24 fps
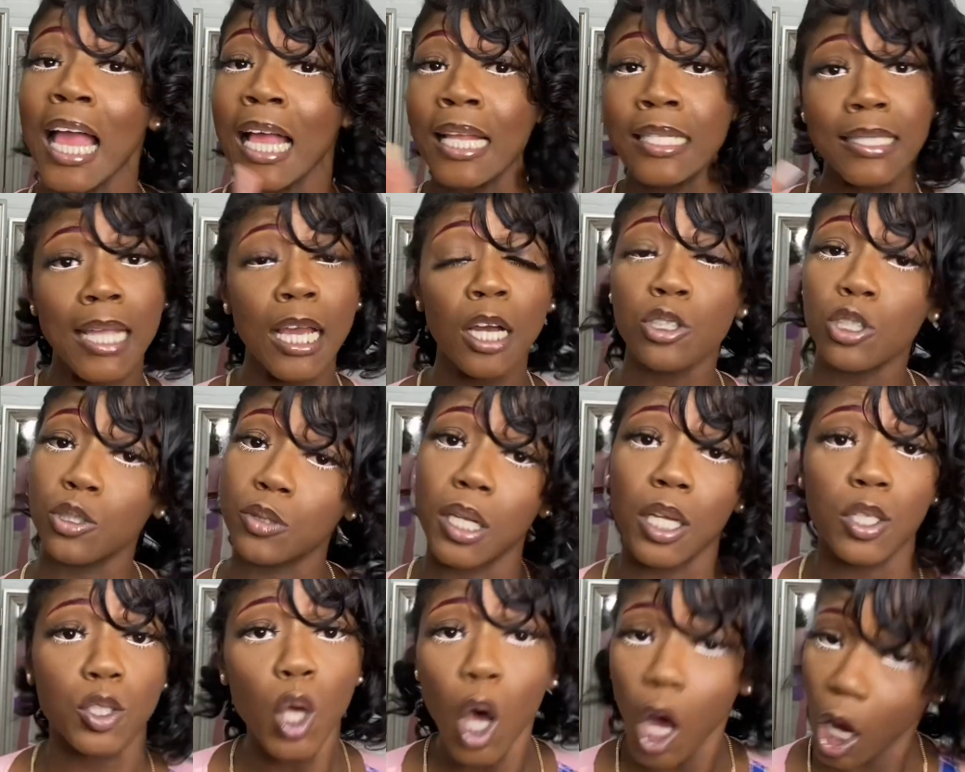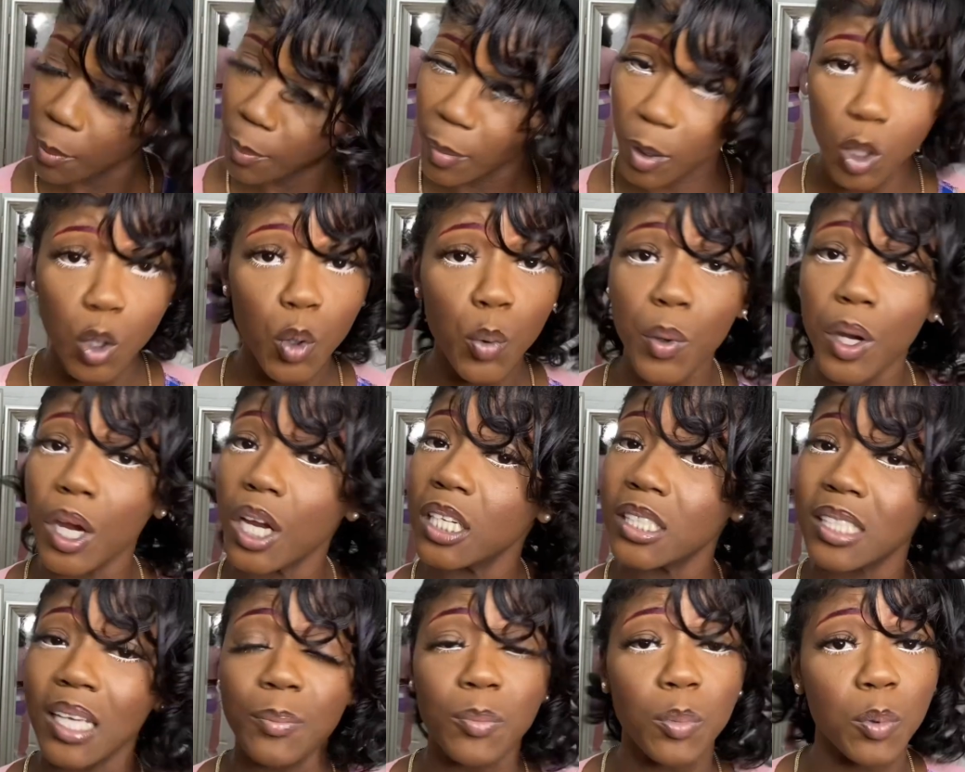they don't know what they're talking about. You can wear it
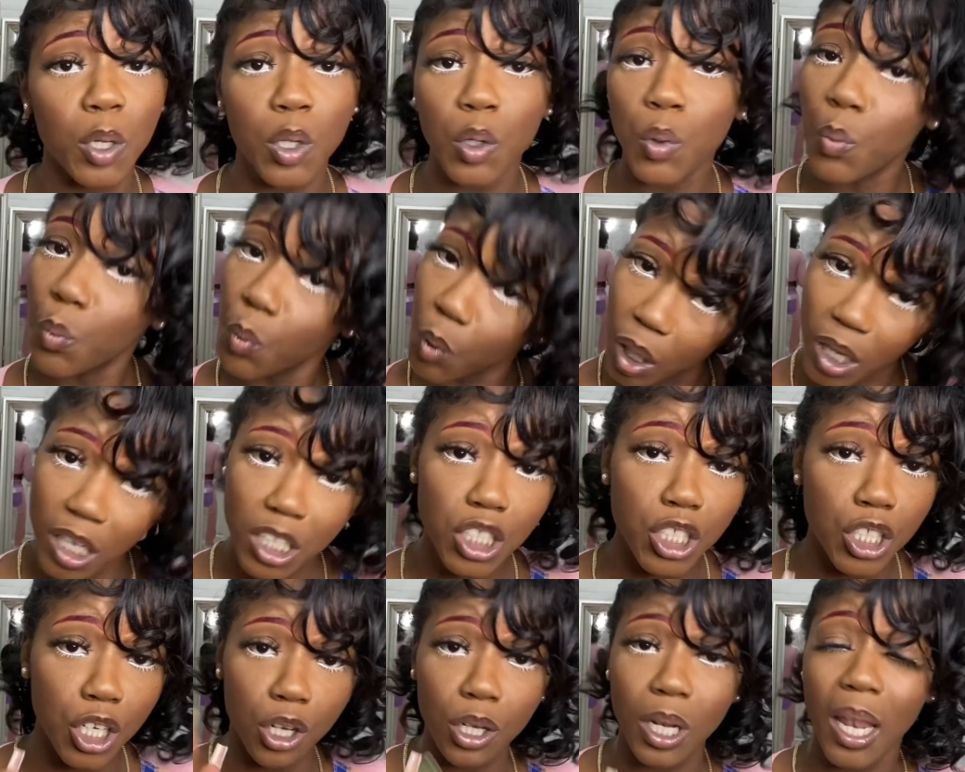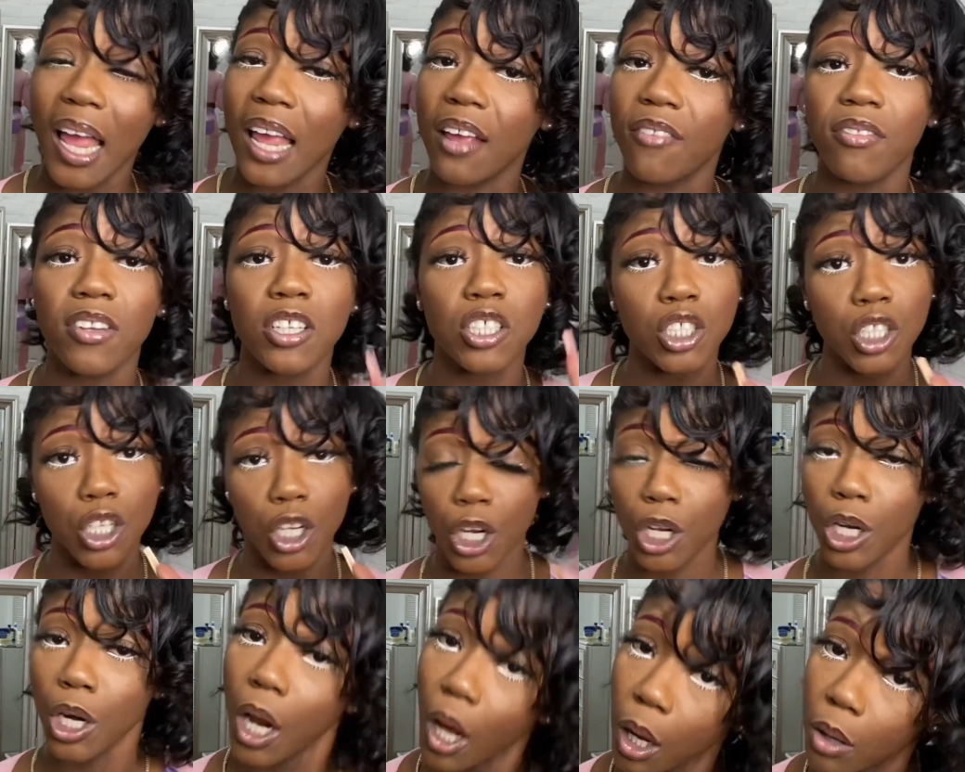any type of way you want. It's your life, it's
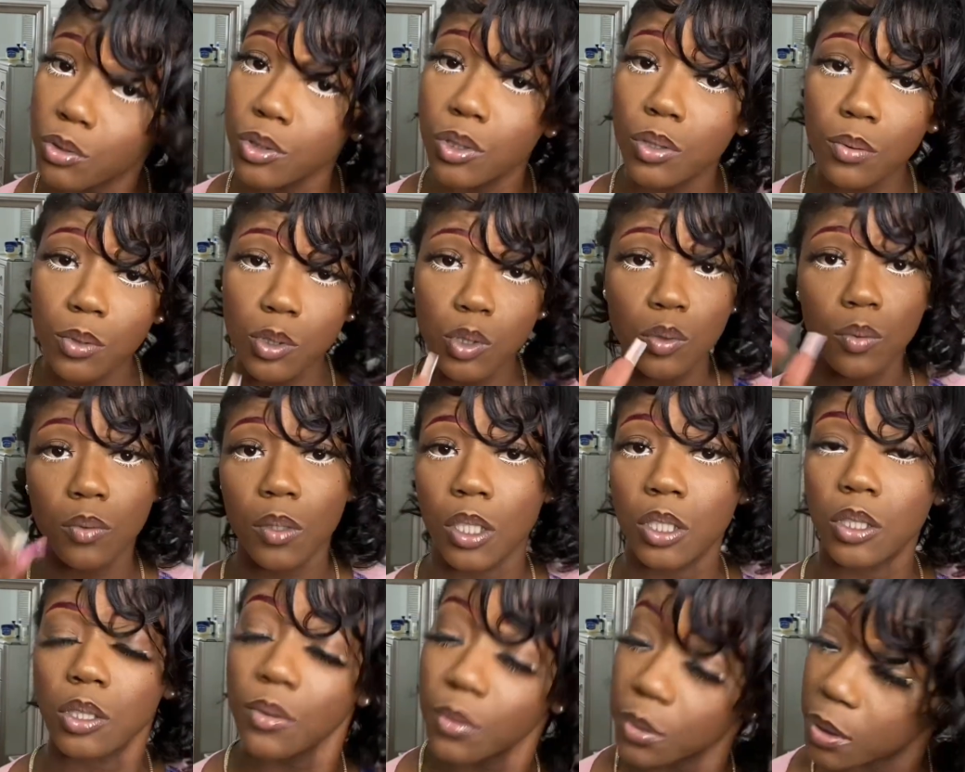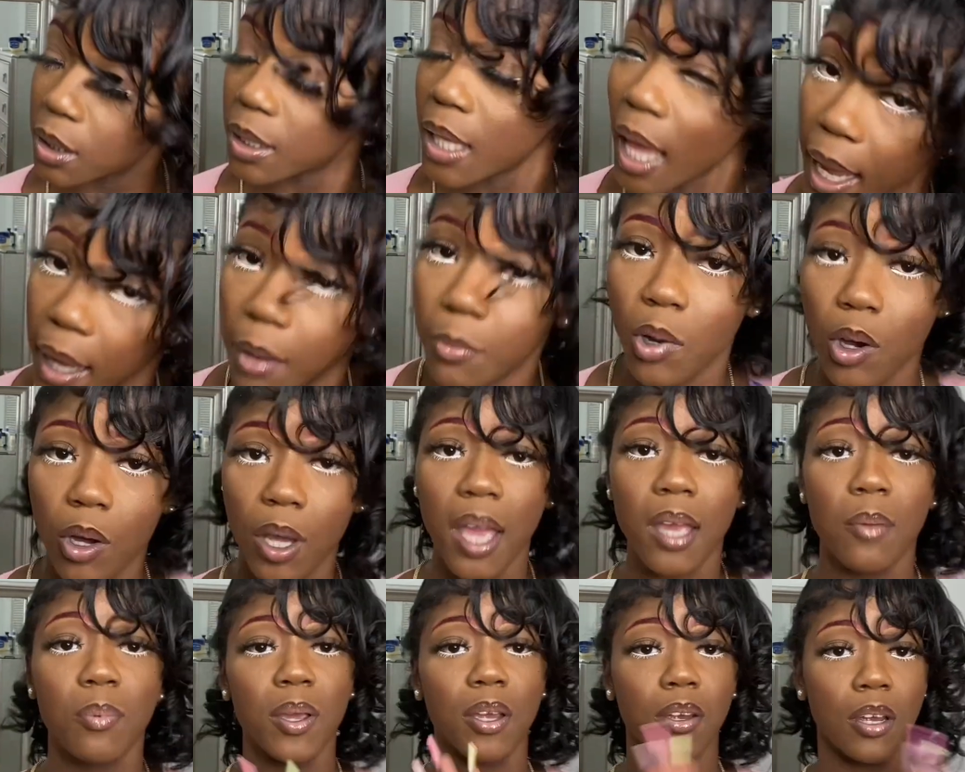your clothes. Do what you want to do with them,
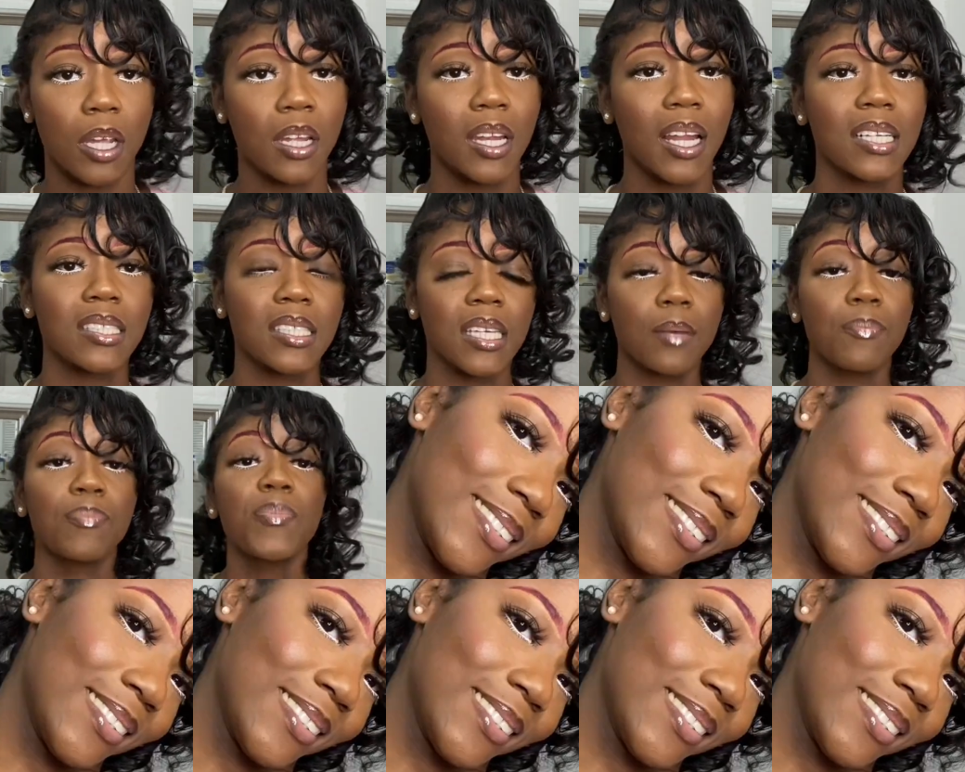okay? Period. That's it.